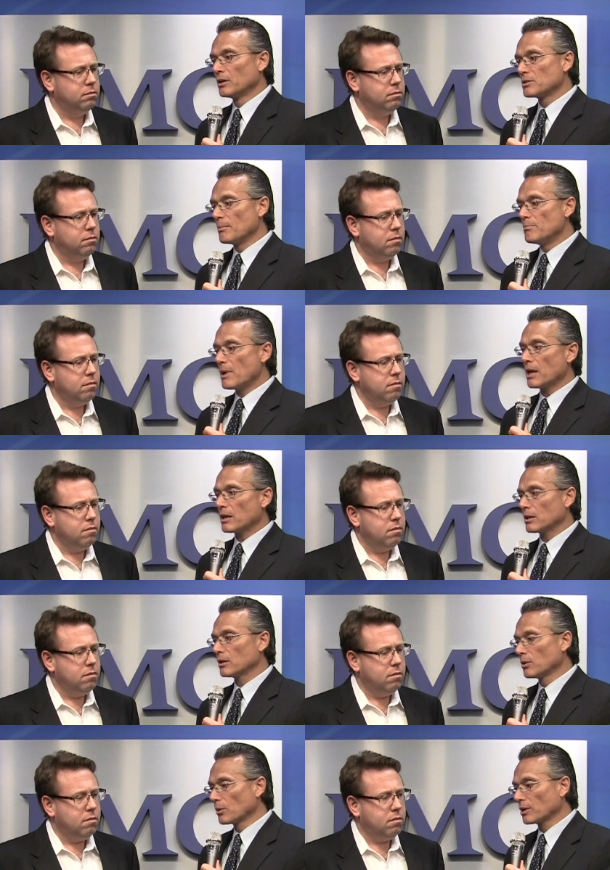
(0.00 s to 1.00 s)
Speaker 1: to make
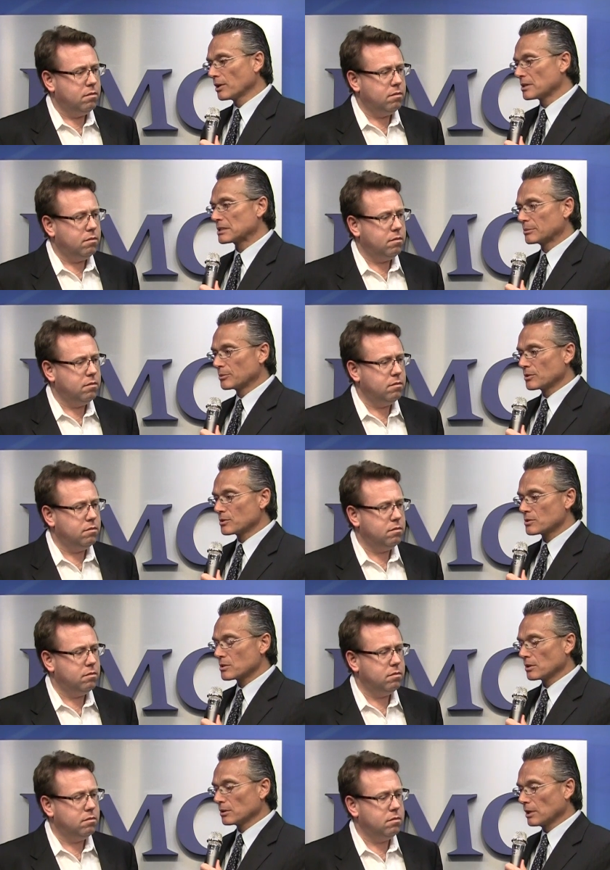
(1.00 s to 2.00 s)
your
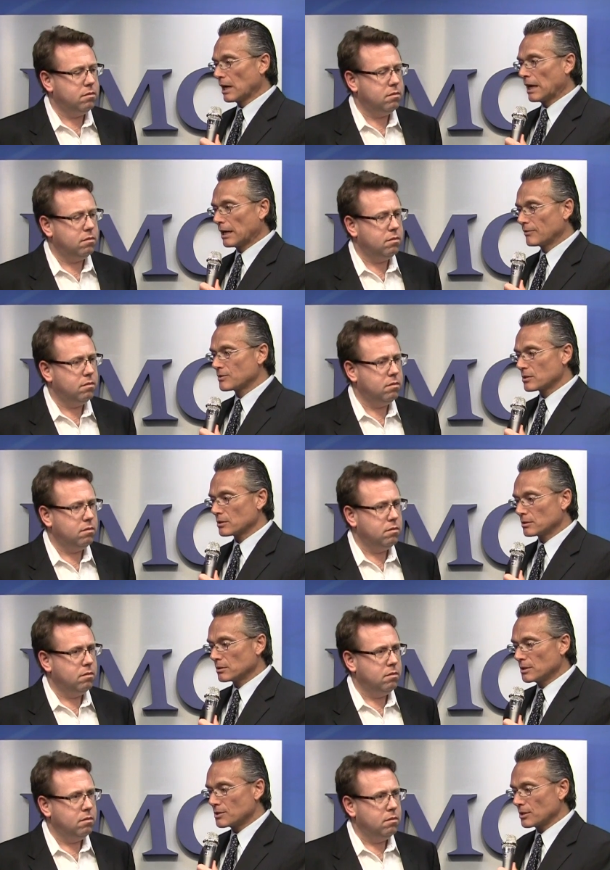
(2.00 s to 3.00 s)
customers' lives
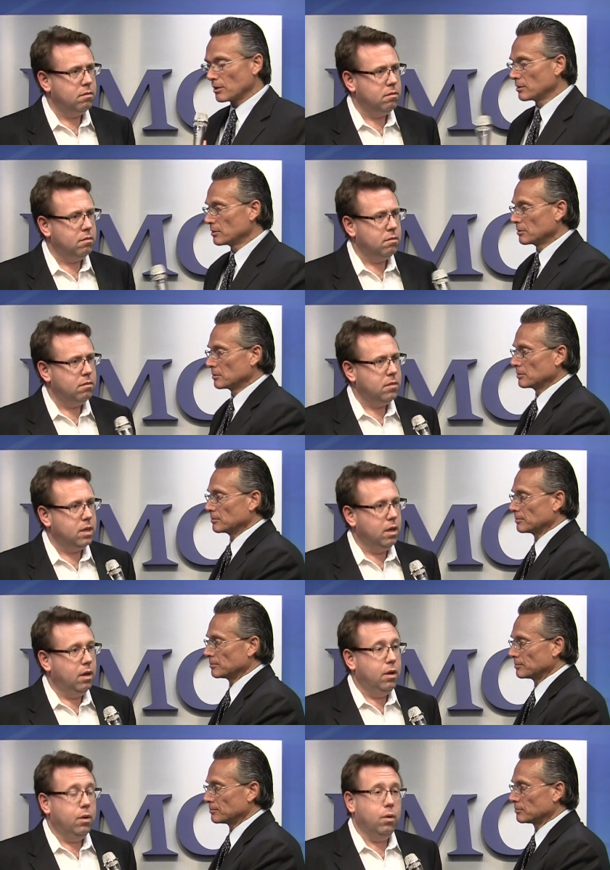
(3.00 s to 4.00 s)
easier?
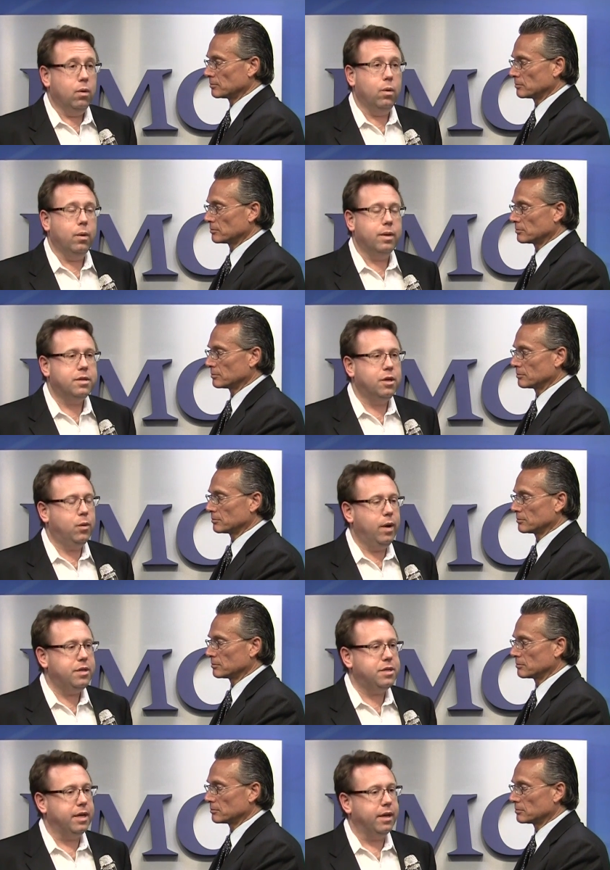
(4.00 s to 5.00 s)
Speaker 2: Oh, it's a good
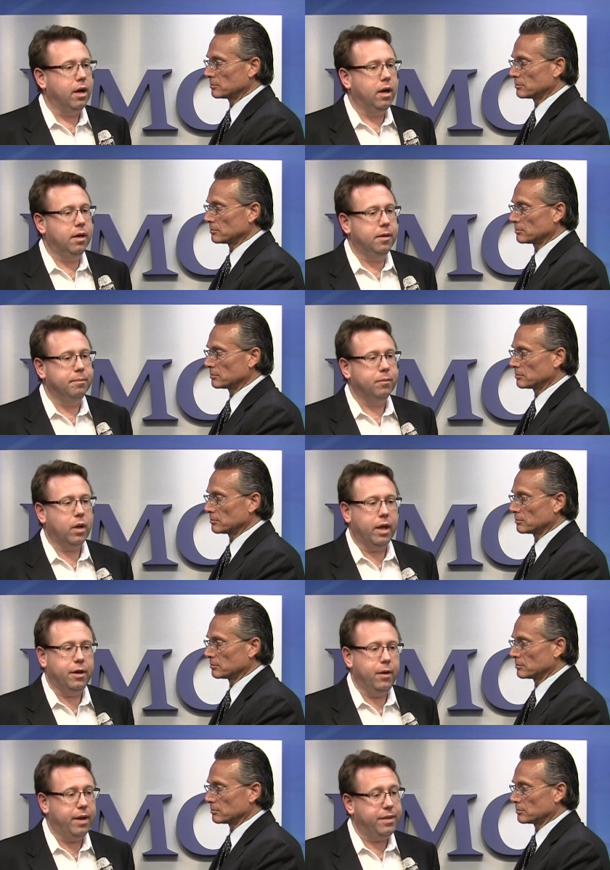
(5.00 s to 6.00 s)
question.
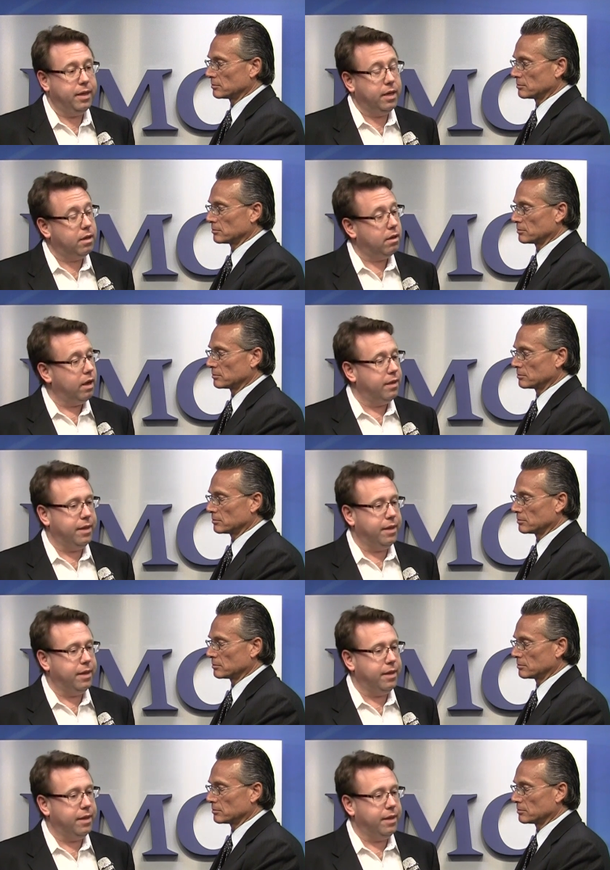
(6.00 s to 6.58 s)
You know, I think